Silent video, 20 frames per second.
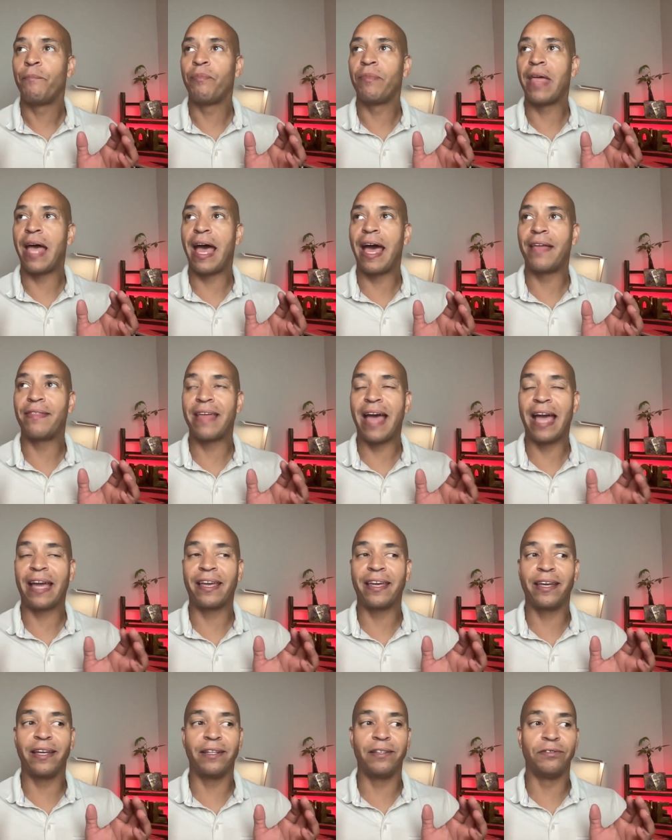that
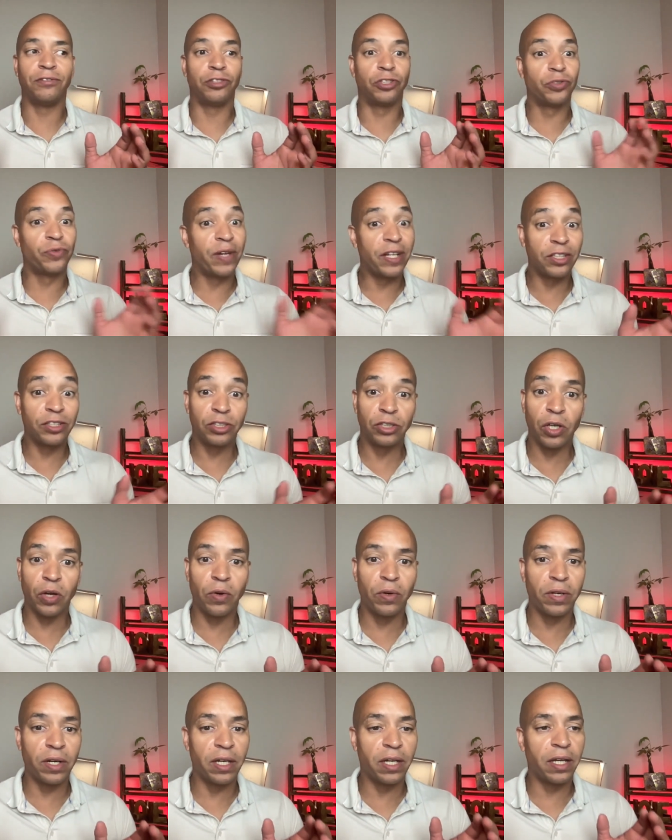that can drink
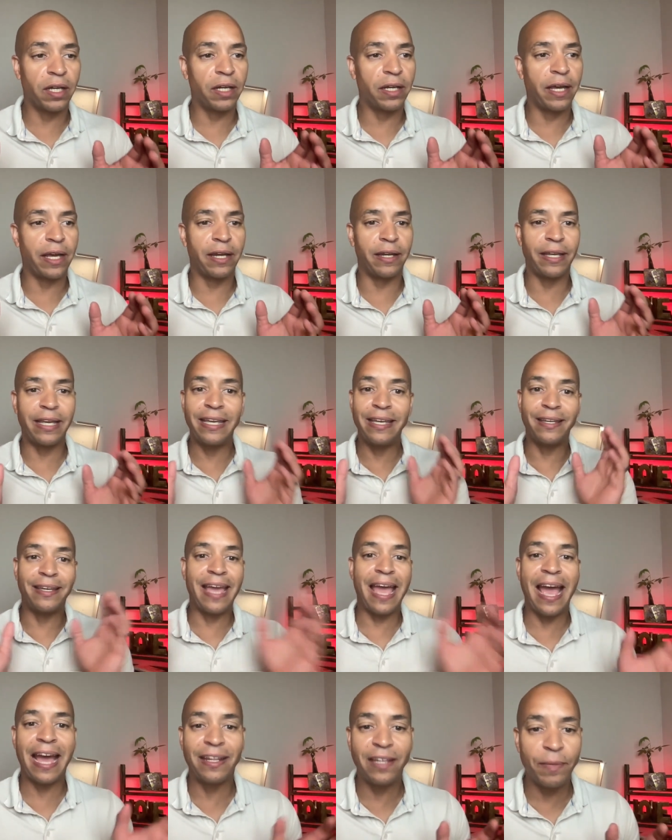soda and eat
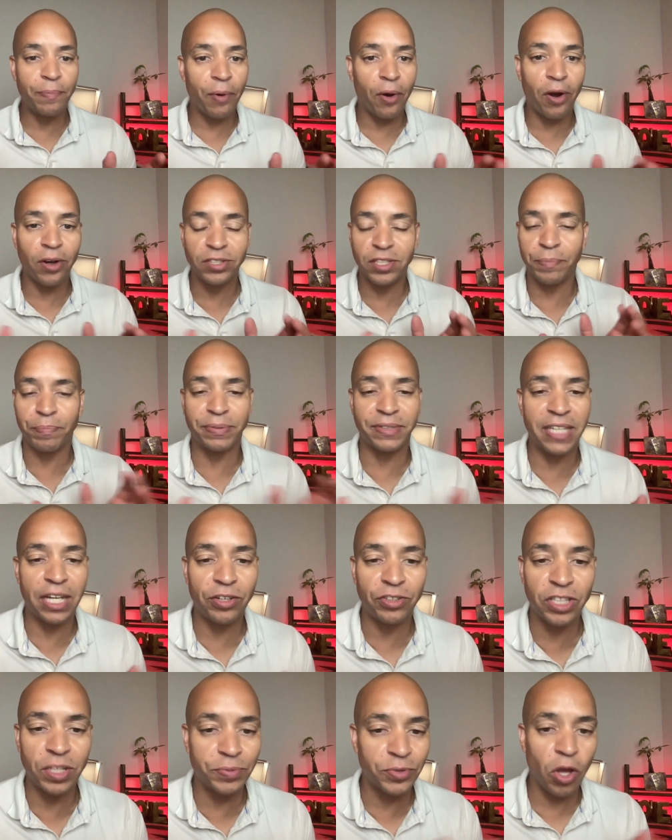candy bars and
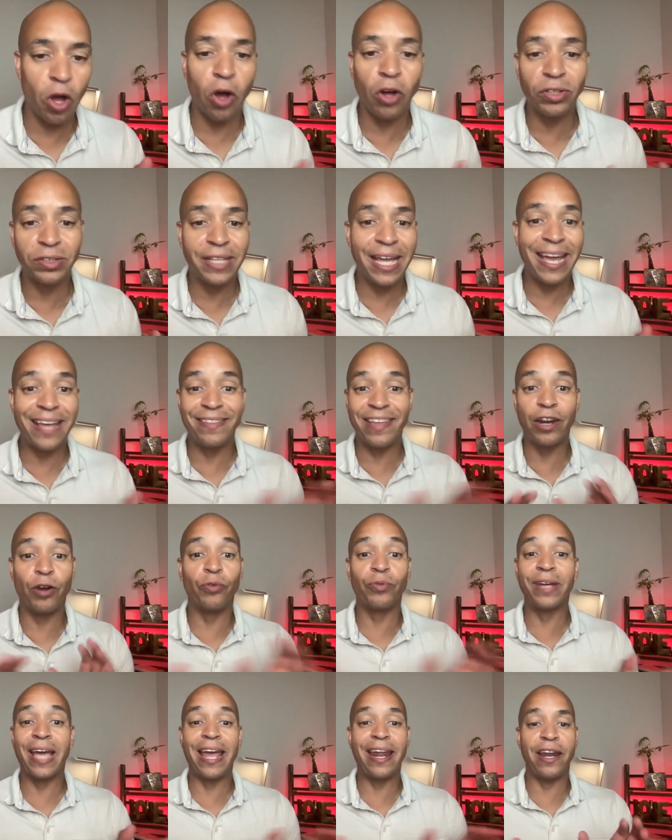potato chips all day and they
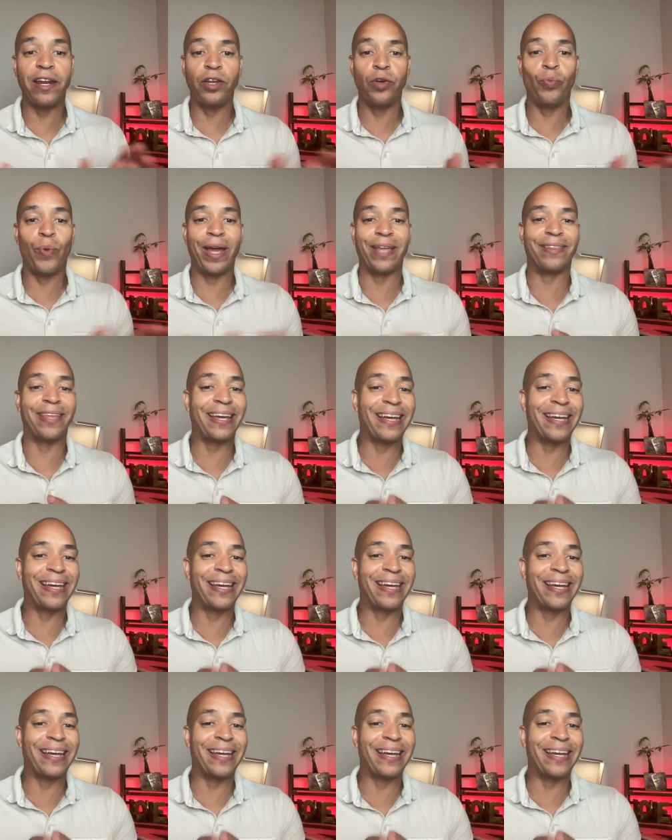don't gain any weight.